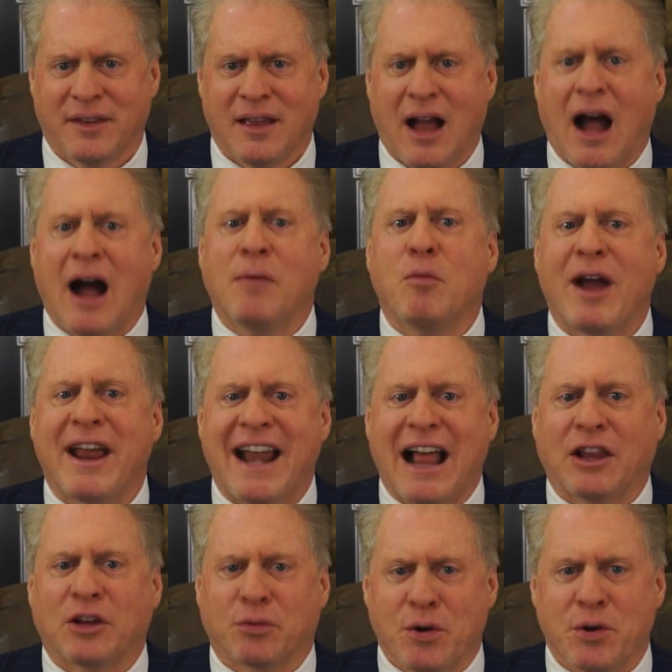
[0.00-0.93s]
I'm Wayne
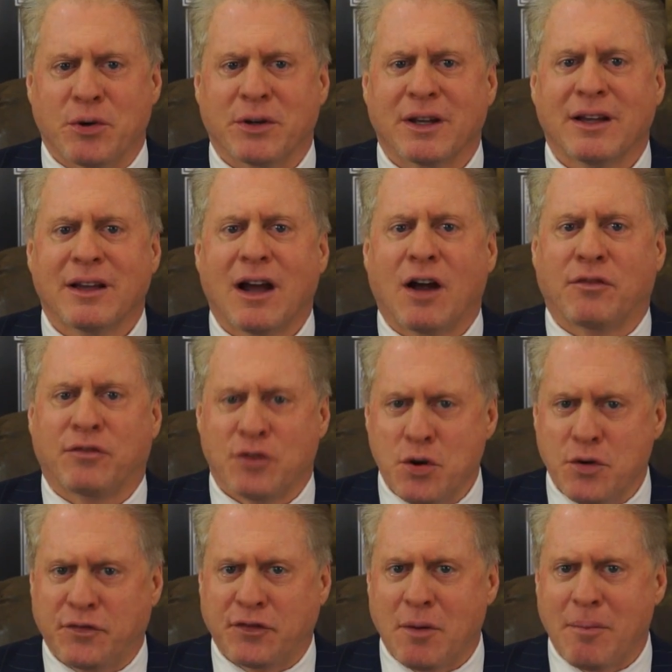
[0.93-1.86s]
Allyn of
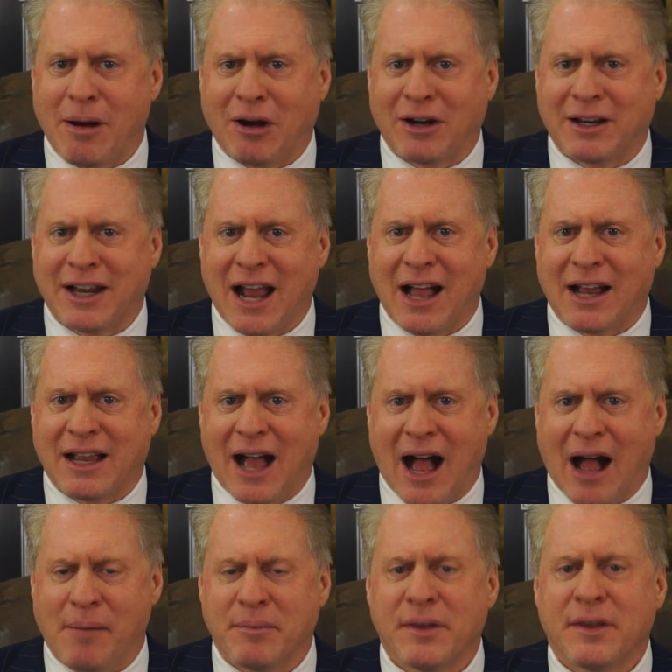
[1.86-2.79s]

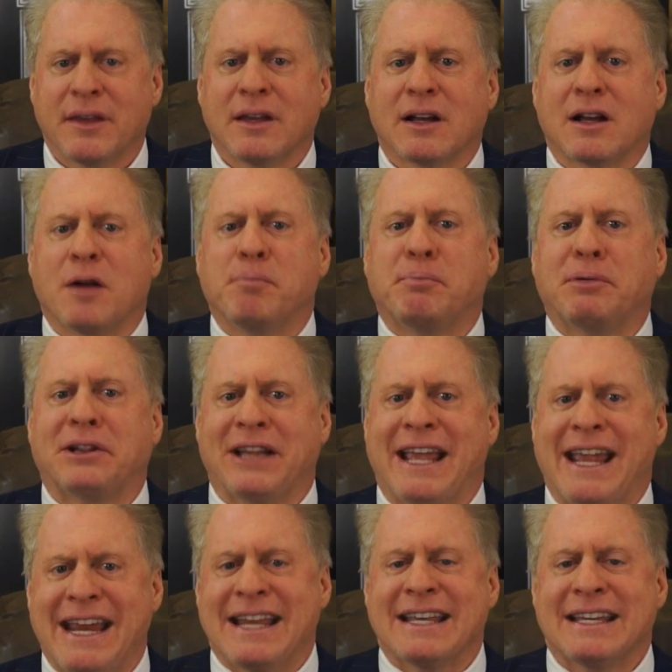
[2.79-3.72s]
RootForAmerica.com.
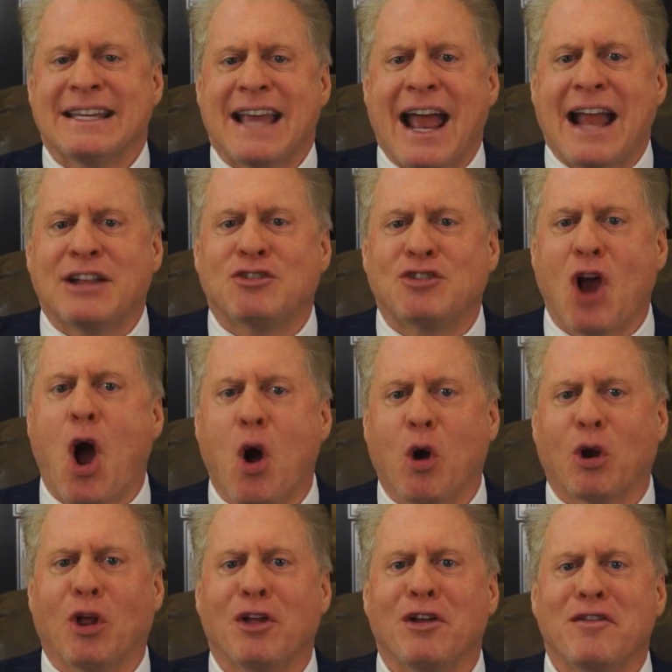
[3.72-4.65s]
Complete and
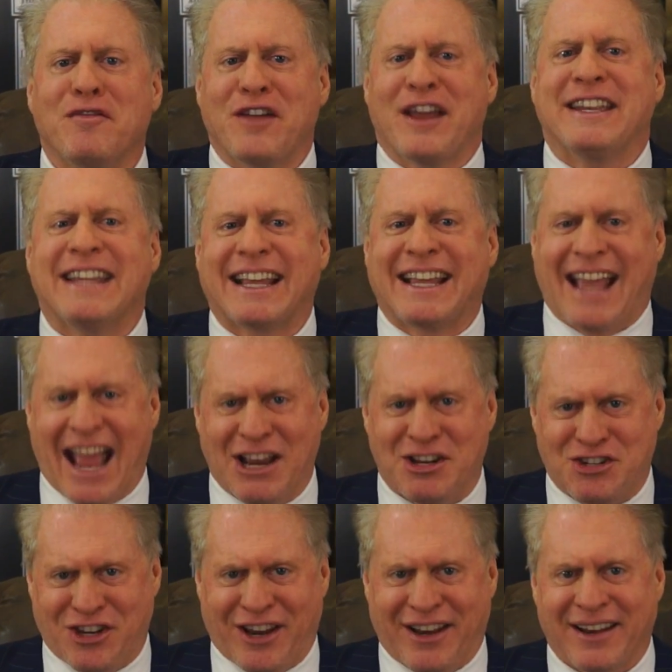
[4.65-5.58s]
total
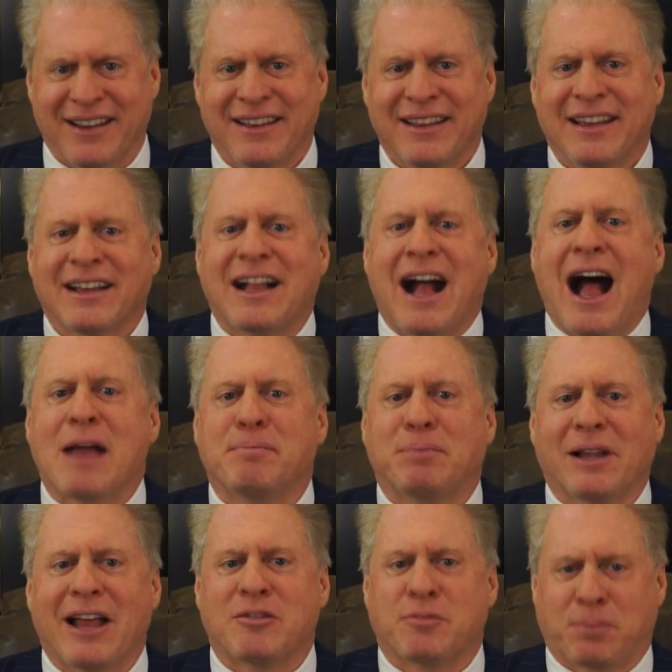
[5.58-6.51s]
vindication. God
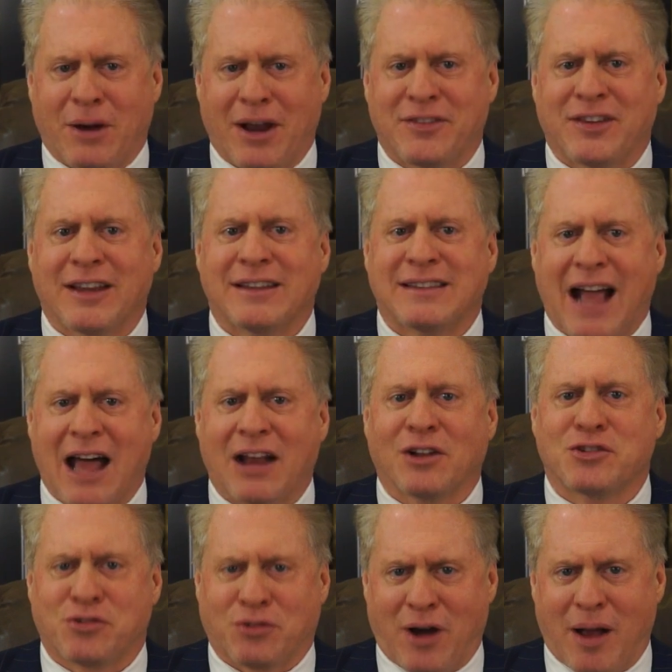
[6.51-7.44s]
bless President
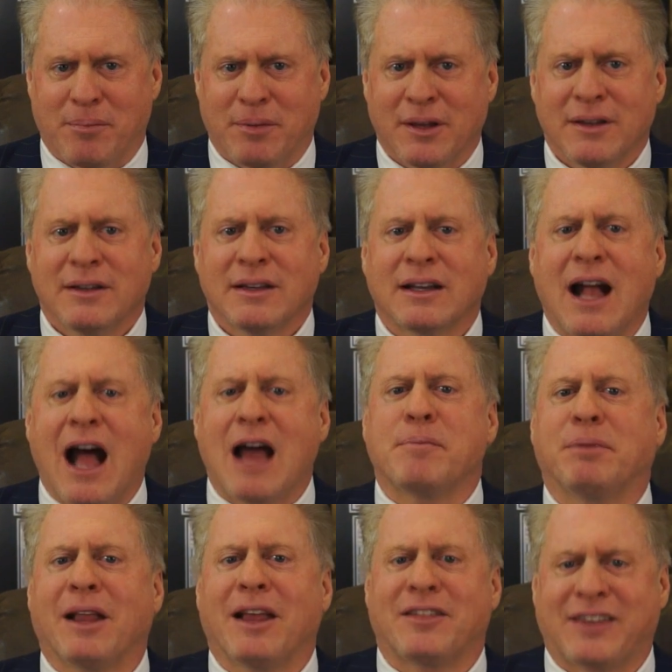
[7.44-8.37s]
Donald Trump.
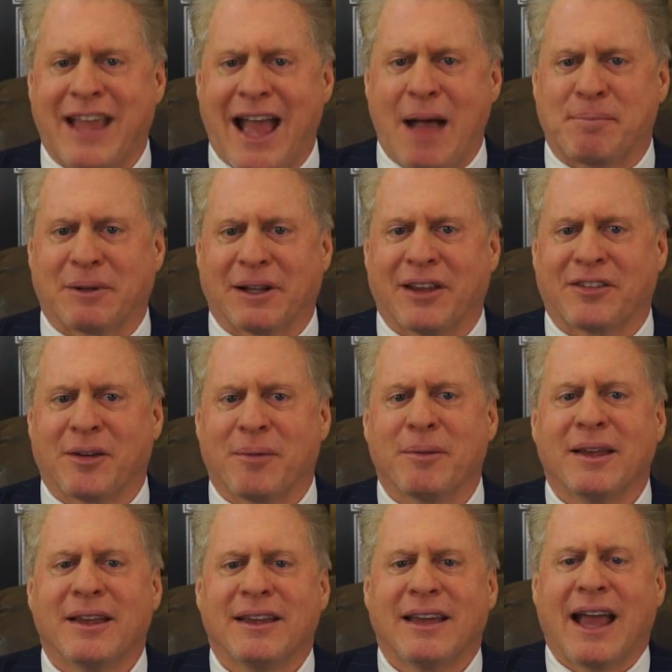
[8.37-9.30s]
God bless capitalism.
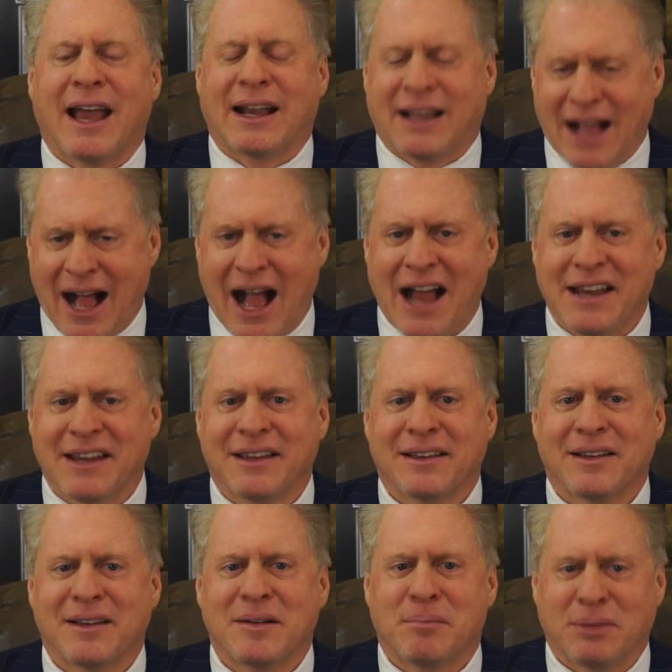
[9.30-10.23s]
And God
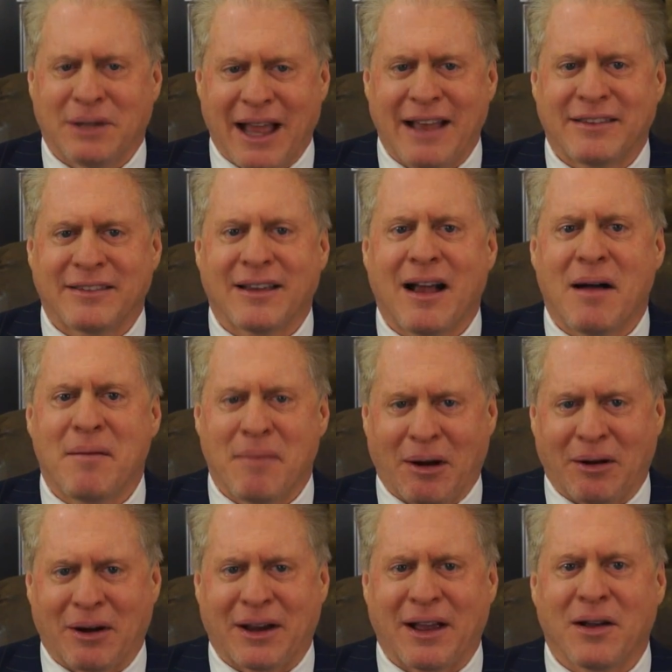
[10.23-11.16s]
bless
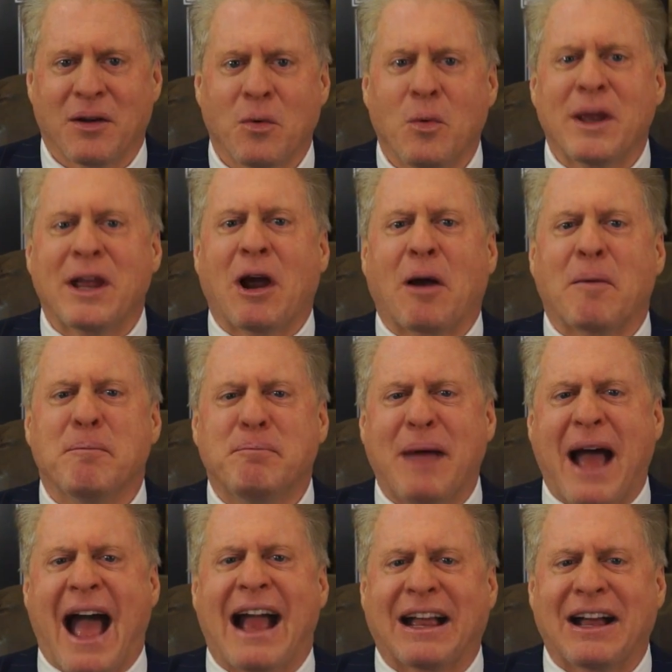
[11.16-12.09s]
America. We are
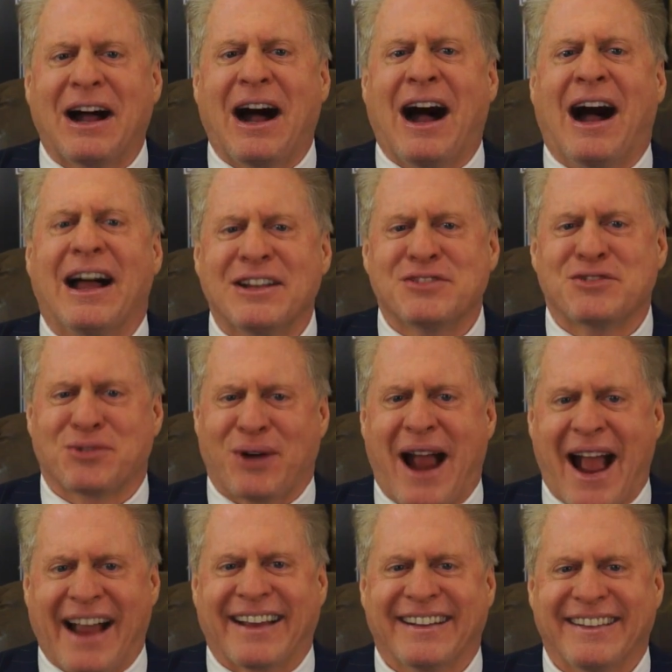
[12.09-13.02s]
back on
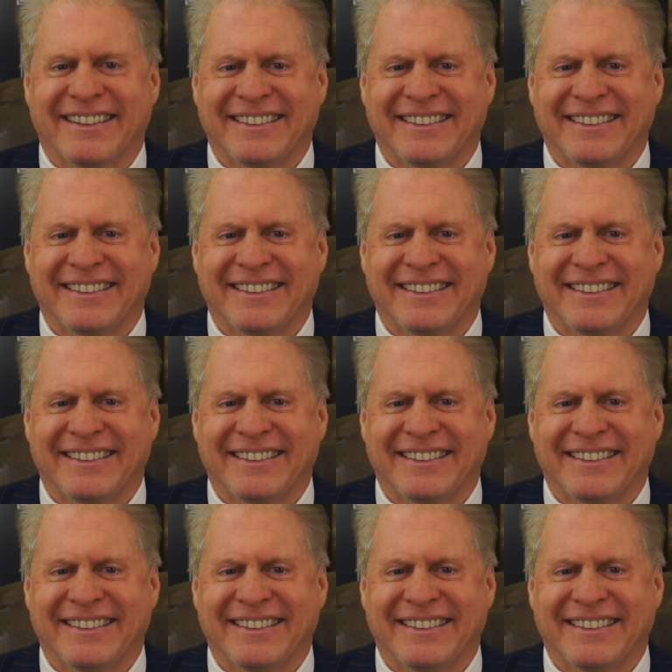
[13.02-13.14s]
track.